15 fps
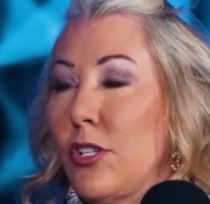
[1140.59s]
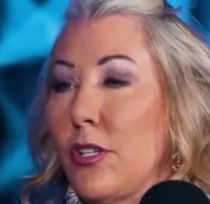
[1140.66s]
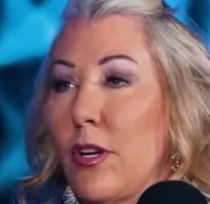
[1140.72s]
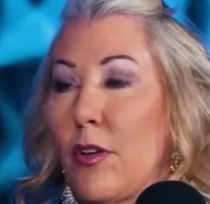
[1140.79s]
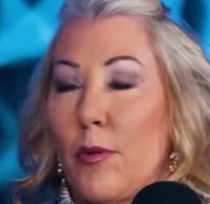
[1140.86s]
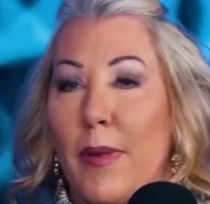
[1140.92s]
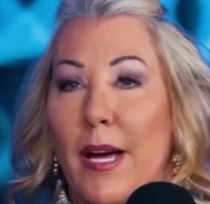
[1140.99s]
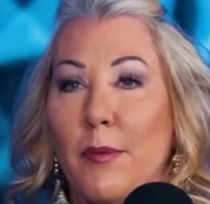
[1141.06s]
You
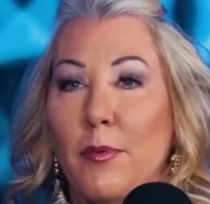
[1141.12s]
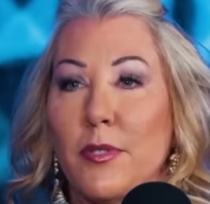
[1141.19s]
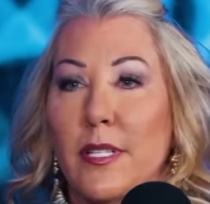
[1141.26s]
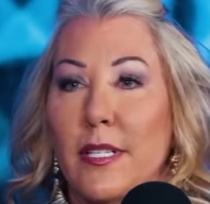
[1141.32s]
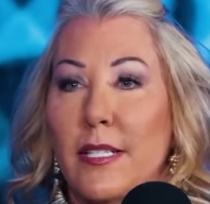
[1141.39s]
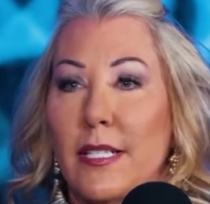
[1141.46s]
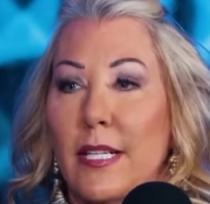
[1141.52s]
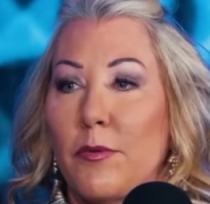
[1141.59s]
know, the Bible
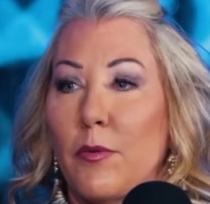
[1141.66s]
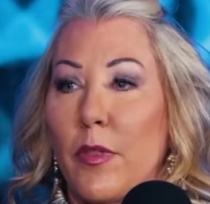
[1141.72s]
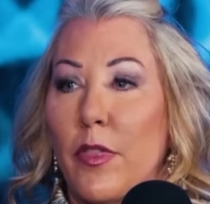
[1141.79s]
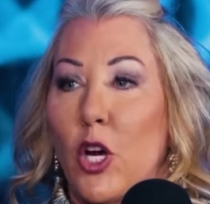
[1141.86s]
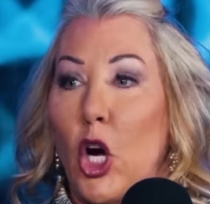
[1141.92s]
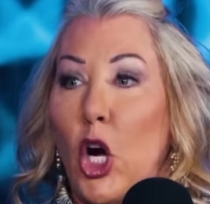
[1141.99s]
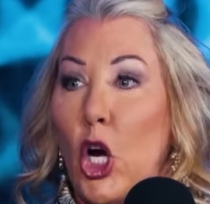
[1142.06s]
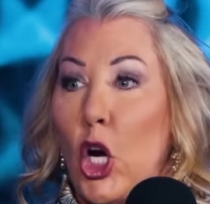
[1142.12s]
says, live with
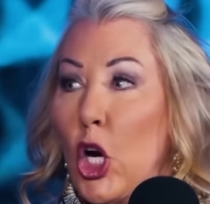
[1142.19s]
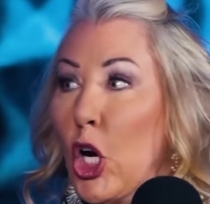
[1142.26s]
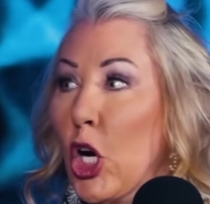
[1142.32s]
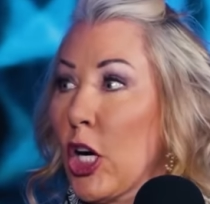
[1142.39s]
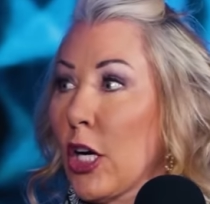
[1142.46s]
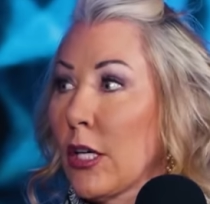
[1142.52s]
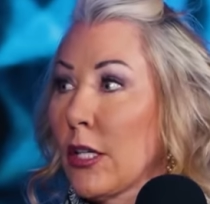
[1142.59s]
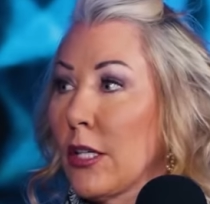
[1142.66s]

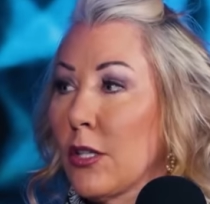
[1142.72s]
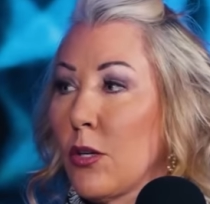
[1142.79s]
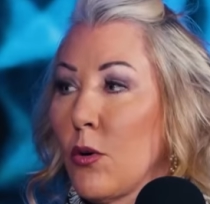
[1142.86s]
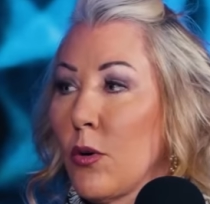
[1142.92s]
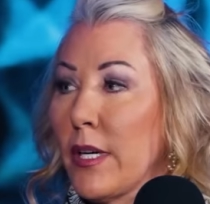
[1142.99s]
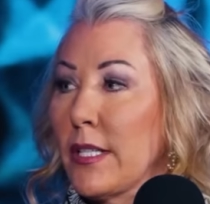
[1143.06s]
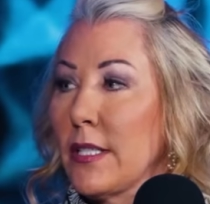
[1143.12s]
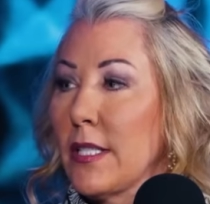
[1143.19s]
her
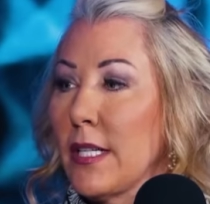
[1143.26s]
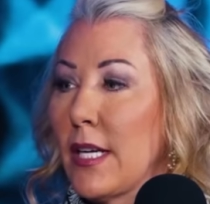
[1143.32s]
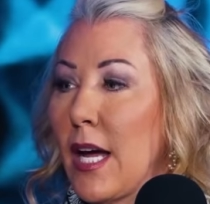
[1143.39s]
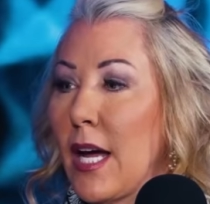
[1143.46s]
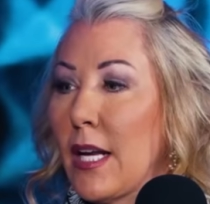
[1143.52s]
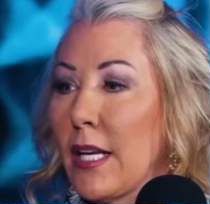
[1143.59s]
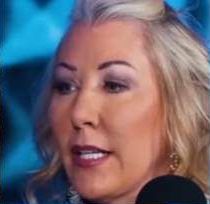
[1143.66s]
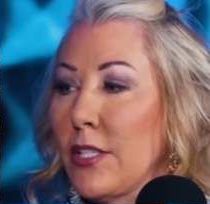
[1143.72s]
according to
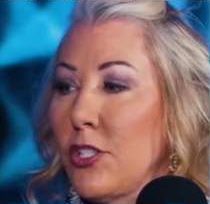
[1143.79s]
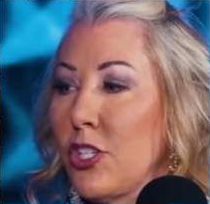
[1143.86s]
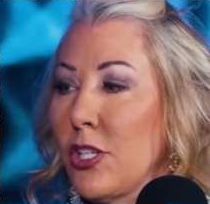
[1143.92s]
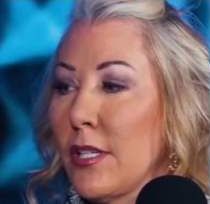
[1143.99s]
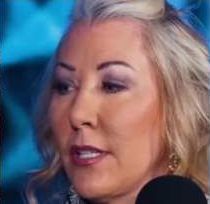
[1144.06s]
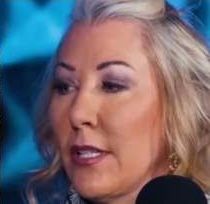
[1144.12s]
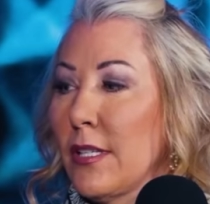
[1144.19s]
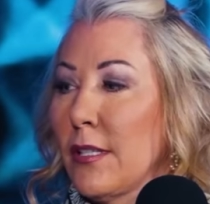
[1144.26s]
knowledge.
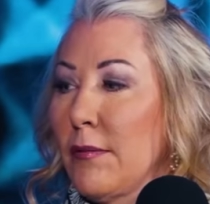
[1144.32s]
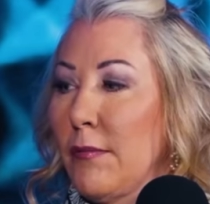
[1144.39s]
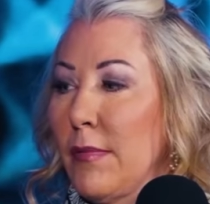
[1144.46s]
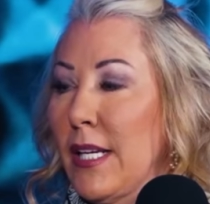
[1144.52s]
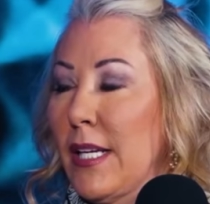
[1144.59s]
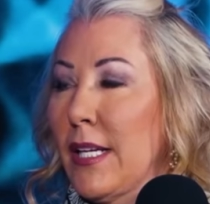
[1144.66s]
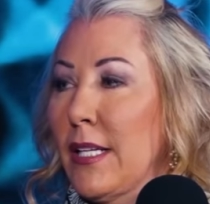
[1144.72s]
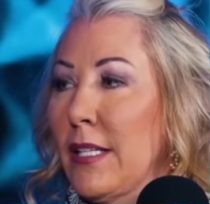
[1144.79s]
That's
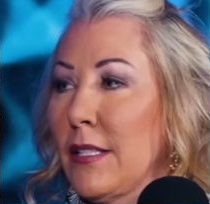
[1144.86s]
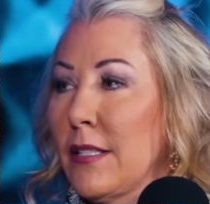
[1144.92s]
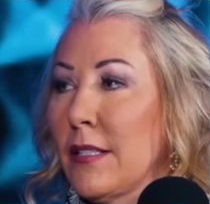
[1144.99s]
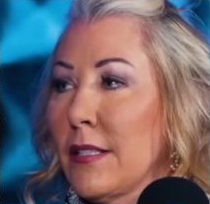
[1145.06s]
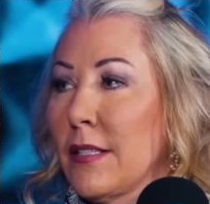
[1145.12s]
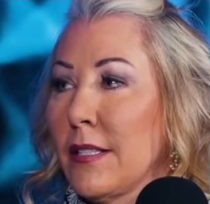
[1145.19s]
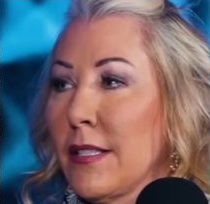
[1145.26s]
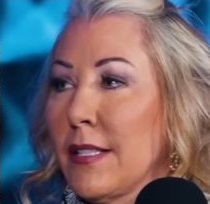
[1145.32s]
men. a hard
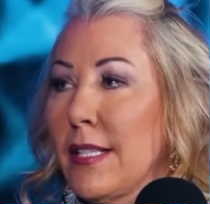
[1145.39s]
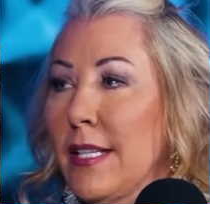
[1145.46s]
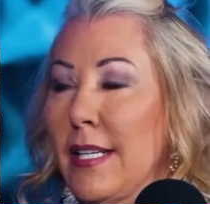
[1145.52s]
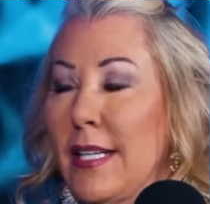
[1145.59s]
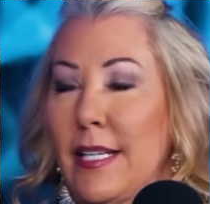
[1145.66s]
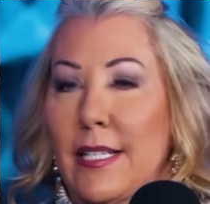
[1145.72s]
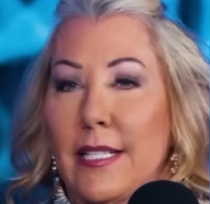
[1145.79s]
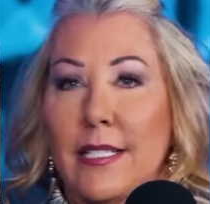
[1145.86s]
scripture.
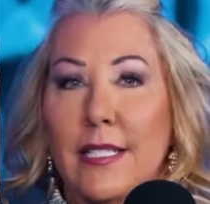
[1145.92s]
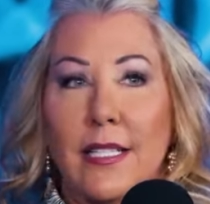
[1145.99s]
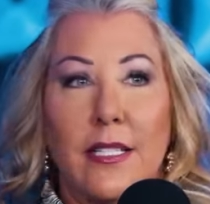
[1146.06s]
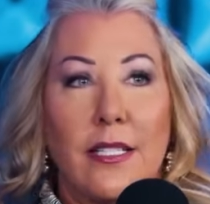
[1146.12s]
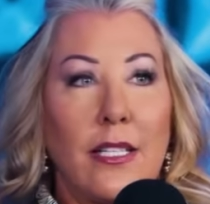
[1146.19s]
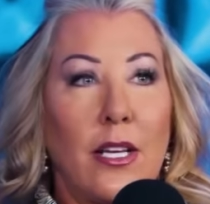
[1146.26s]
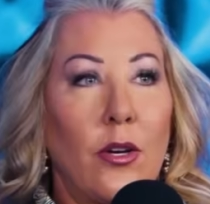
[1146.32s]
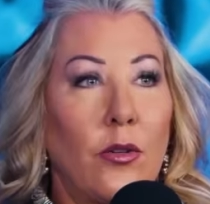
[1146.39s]
It is. That's
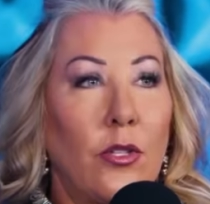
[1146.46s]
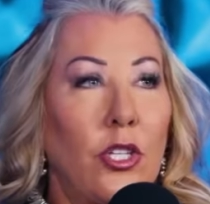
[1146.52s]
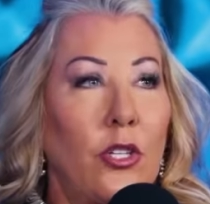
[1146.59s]
a hard so scripture.